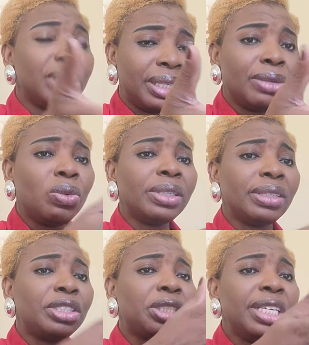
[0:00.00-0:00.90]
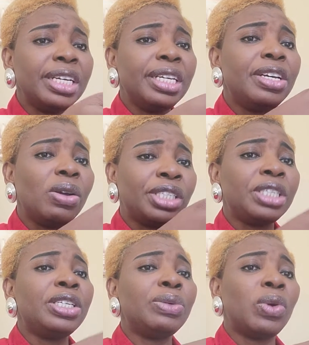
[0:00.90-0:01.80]
He or
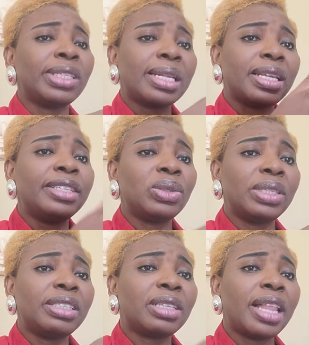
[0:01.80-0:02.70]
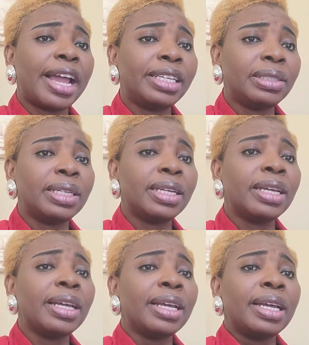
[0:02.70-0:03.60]
she was assigned to this client
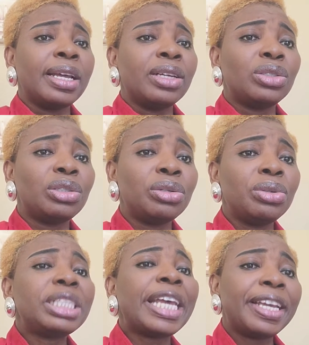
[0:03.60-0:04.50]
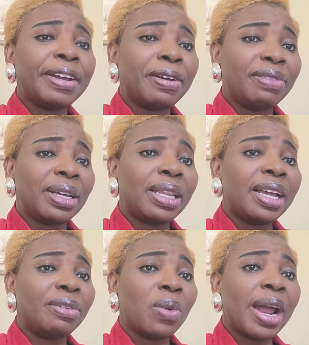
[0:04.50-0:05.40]
to take care of the
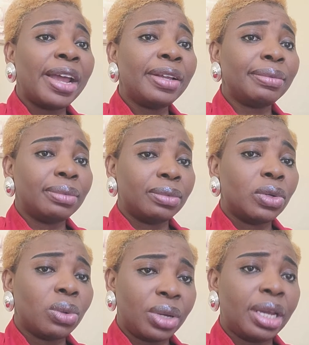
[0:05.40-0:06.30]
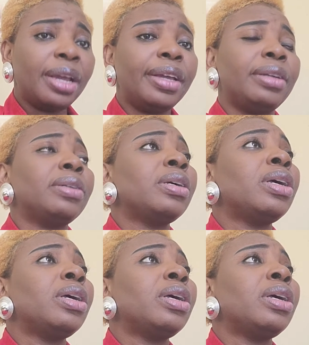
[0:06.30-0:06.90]
client, right? Okay.